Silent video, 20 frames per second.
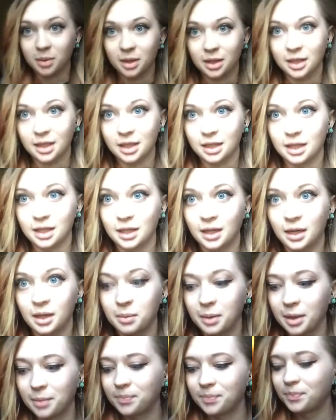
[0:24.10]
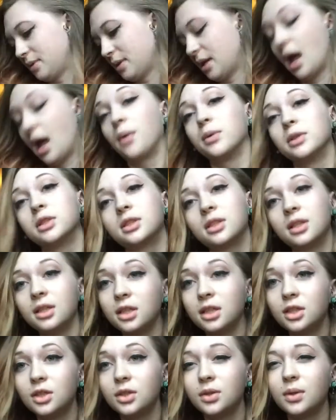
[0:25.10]
wanted to get that out of the way. I was
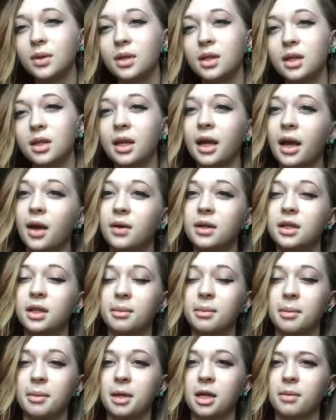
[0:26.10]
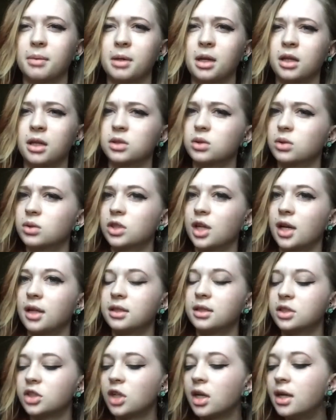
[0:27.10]
gonna do the how I did my makeup in high school
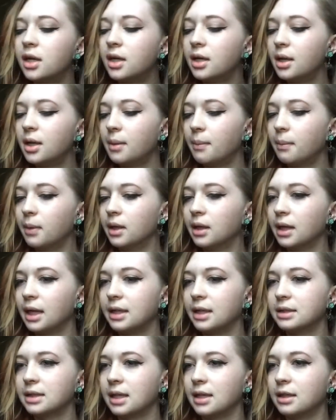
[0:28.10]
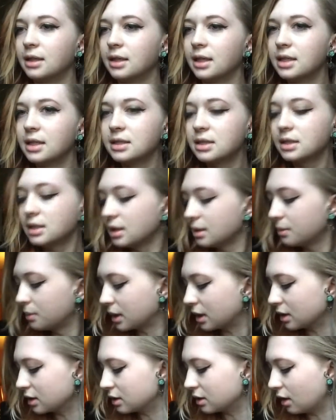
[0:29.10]
challenge, but I decided against it
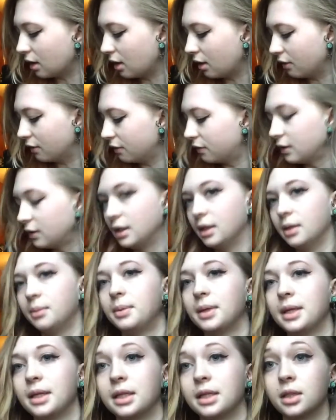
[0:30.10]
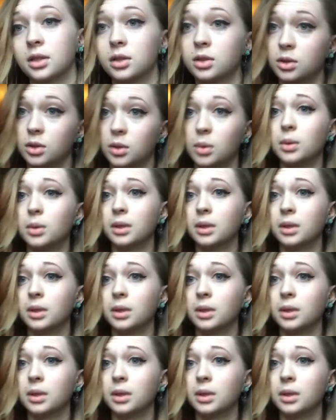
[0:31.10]
because of it being so